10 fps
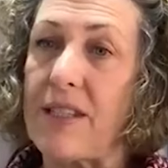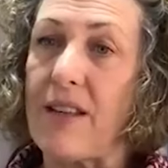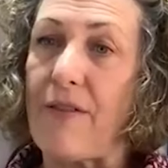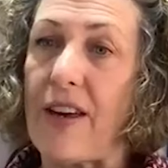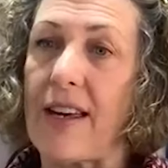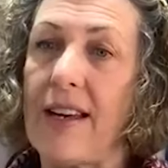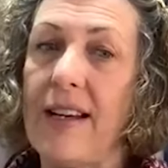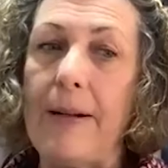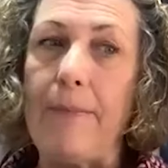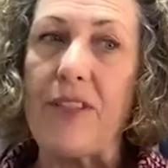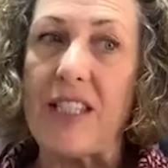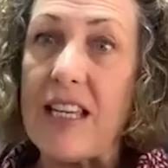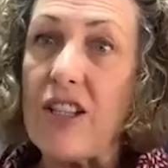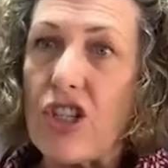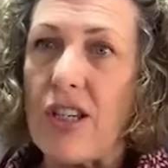specific
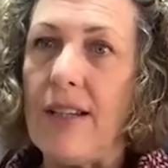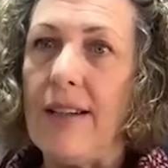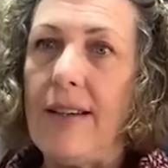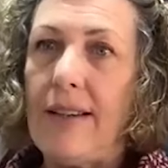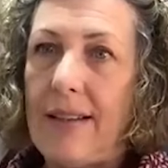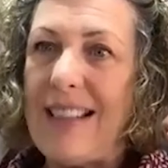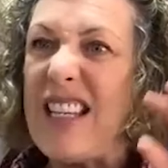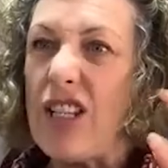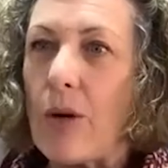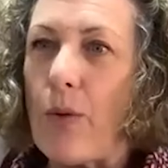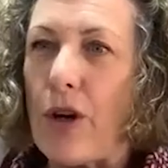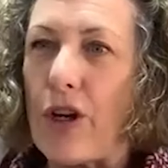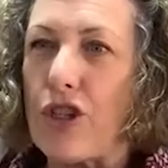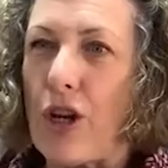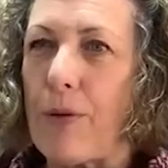teach, teaching
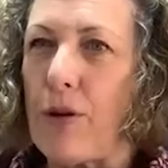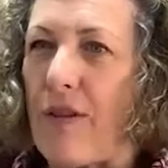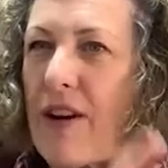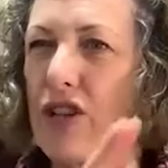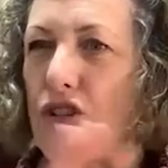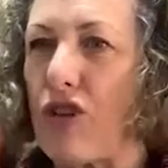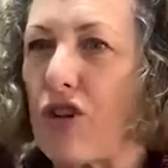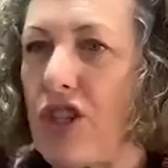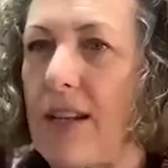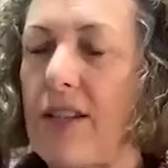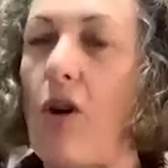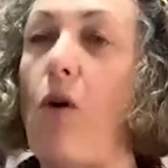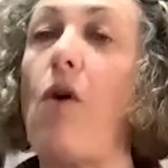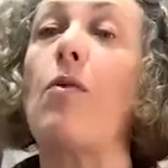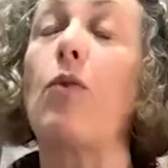workshop, you know, very structured,
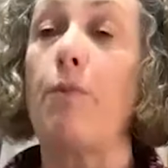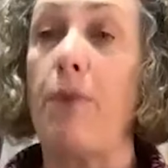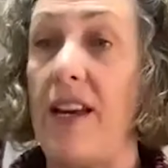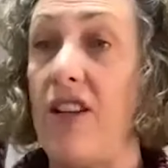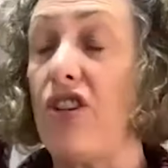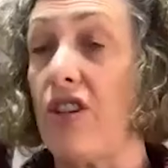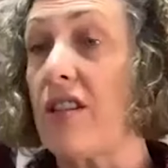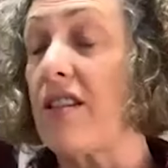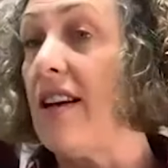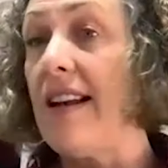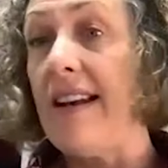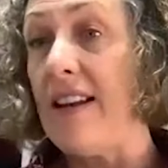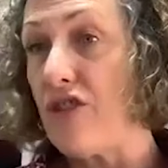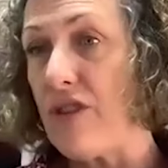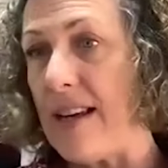or it would be just
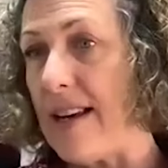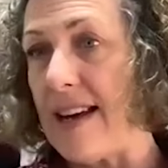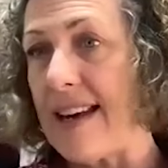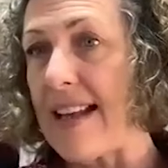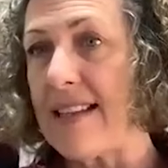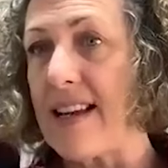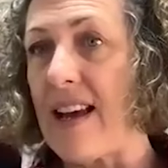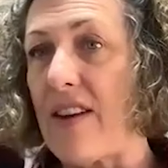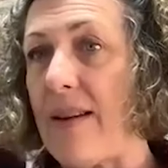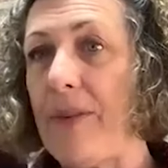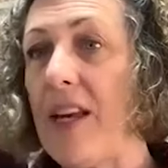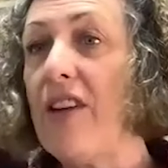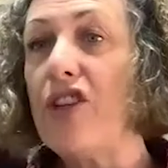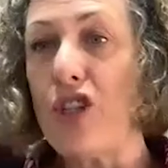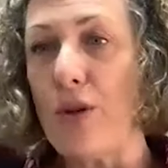literally a, a get together.
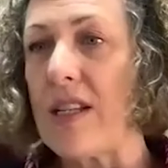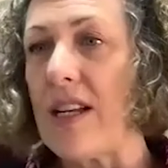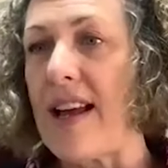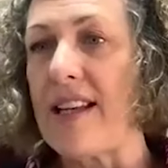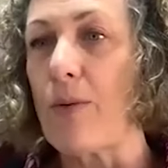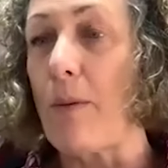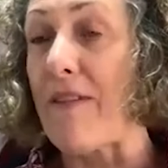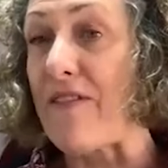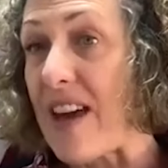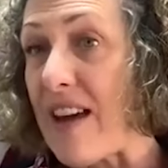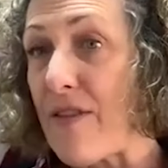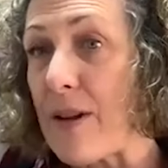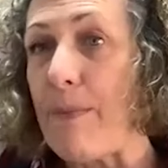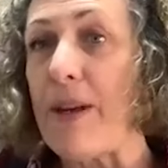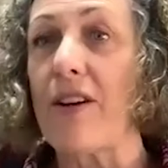The Tuesday nights were my
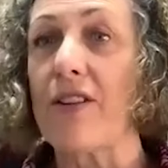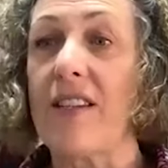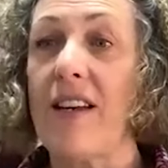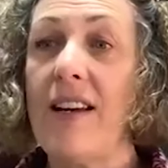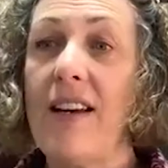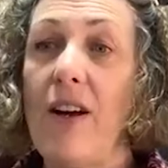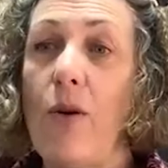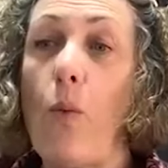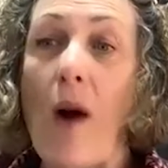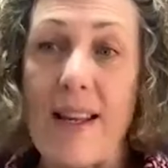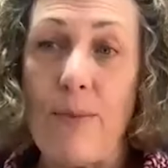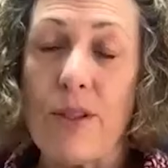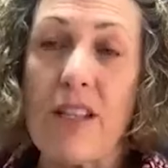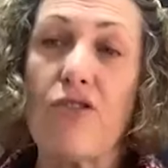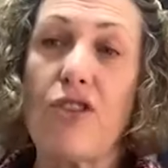favourite because wine
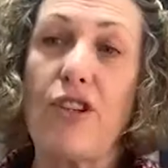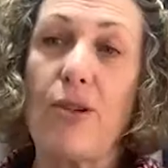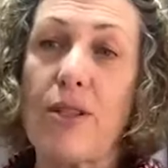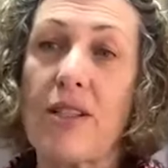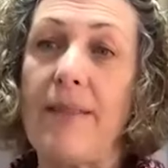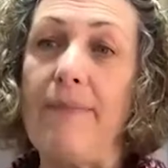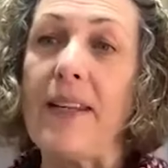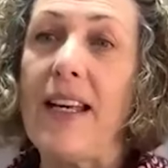was introduced.